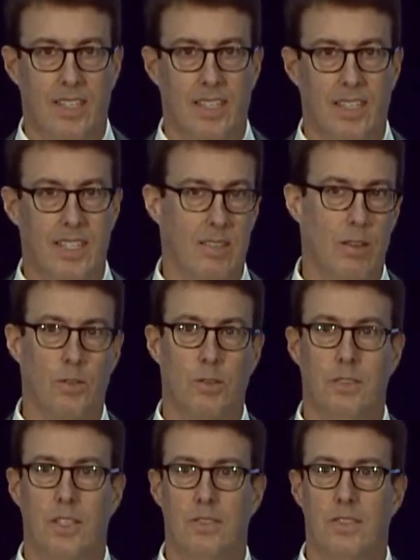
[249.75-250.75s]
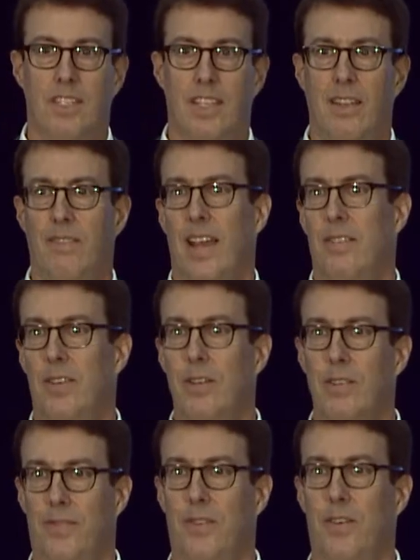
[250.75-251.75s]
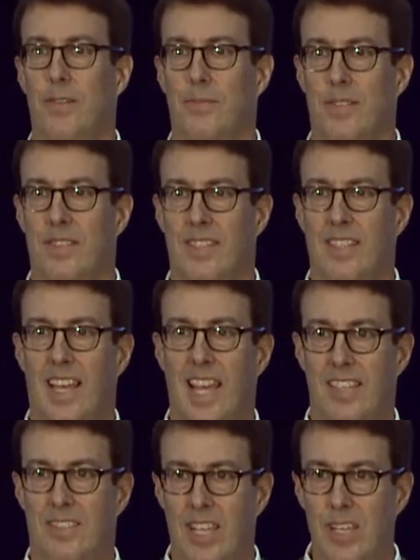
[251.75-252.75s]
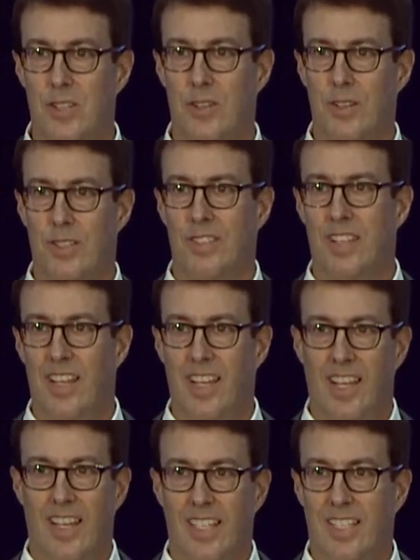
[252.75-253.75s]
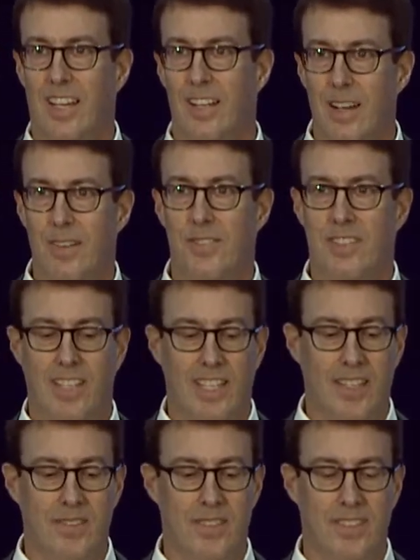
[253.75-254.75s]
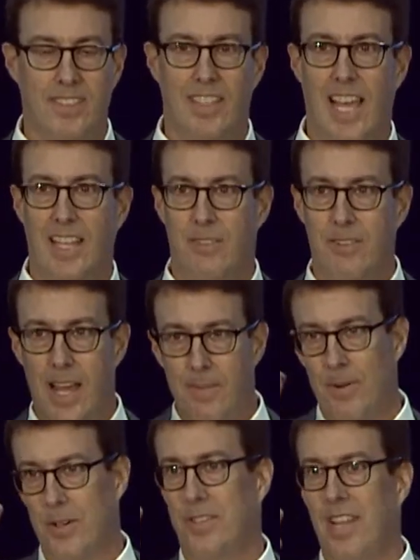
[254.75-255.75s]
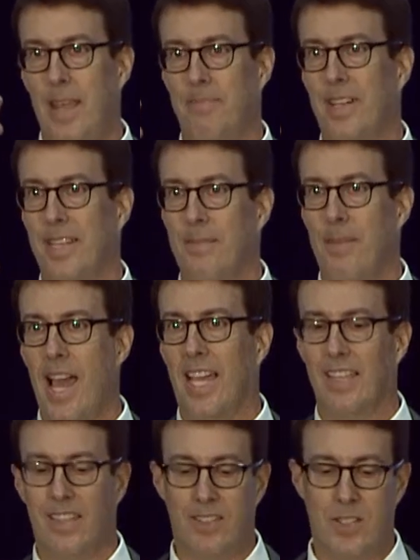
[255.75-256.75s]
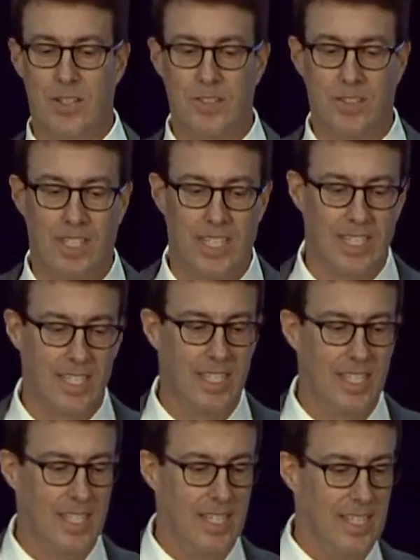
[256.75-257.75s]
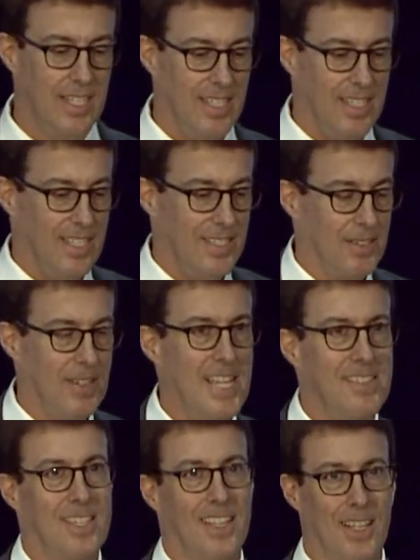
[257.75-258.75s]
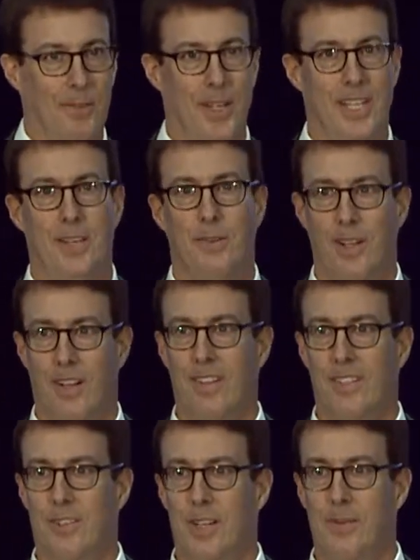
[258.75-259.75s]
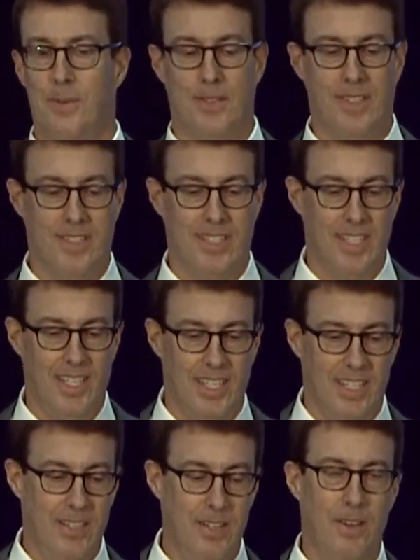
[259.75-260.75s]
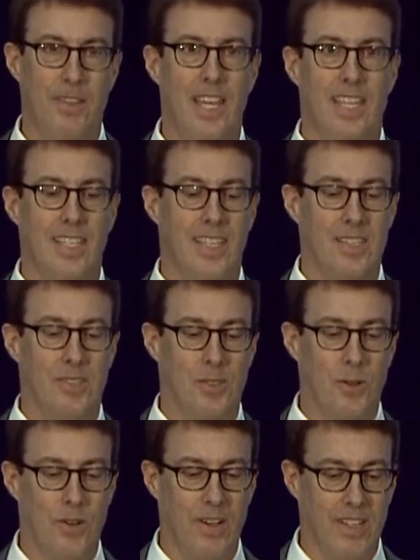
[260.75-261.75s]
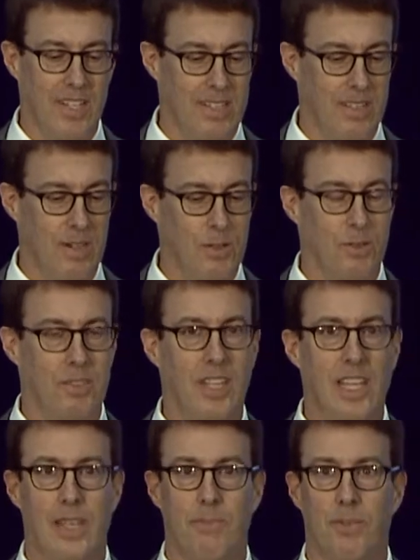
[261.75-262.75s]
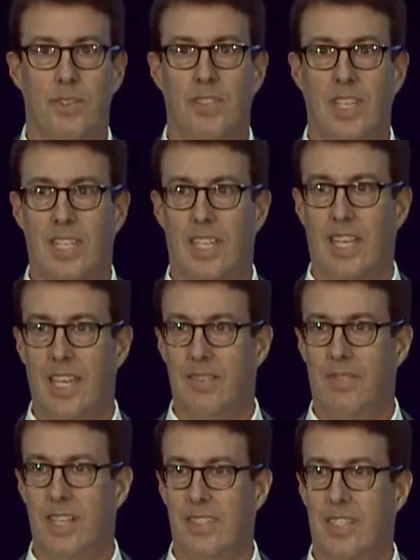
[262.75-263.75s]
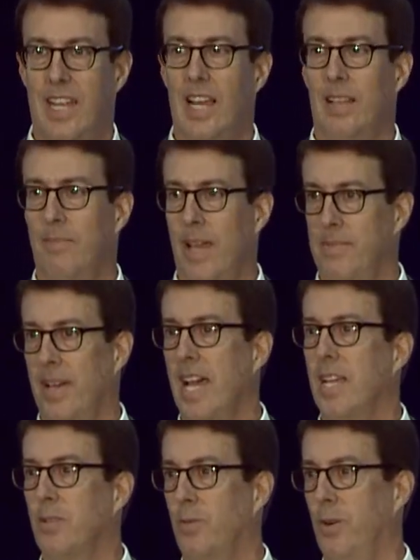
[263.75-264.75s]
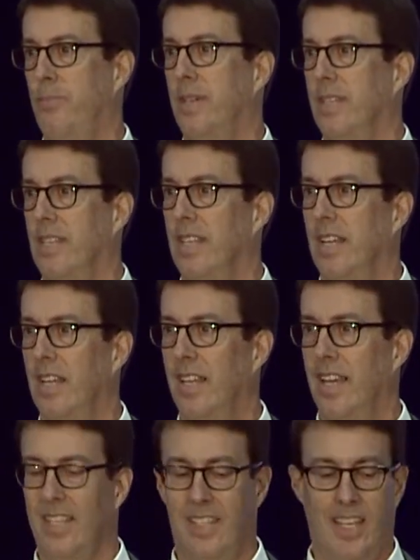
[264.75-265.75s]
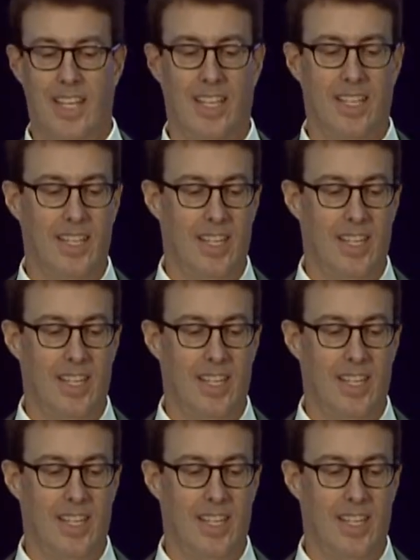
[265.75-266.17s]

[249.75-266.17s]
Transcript: These local dudes didn't even have uniforms. They had t-shirts, cut off sleeves. They had their numbers taped on the back of the jersey. So instantly we knew we were in trouble. You know the end of this story. This local team proceeded to give us an Alabama ass whooping that day.